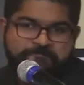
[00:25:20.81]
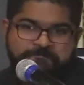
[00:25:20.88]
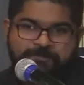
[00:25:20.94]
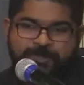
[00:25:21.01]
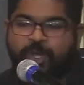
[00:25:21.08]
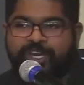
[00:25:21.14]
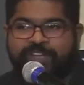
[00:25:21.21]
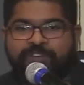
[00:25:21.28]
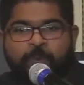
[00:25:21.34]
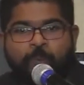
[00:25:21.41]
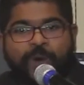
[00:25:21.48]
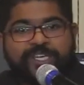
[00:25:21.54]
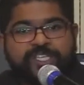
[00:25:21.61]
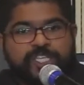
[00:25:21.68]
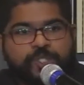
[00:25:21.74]
not even
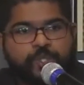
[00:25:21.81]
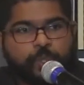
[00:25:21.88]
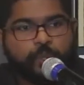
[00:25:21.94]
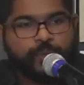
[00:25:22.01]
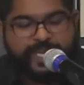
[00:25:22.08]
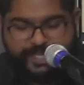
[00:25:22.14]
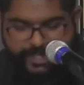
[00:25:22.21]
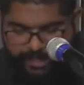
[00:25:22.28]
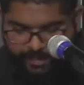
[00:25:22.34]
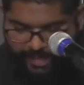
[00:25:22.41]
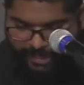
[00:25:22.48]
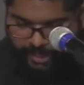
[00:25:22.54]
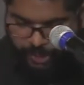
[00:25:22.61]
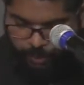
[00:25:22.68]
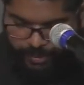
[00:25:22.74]
wanting to greet
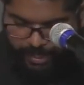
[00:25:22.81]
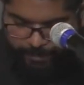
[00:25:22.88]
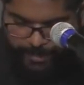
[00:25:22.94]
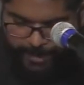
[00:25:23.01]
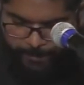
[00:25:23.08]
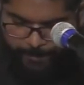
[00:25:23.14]
that newcomer.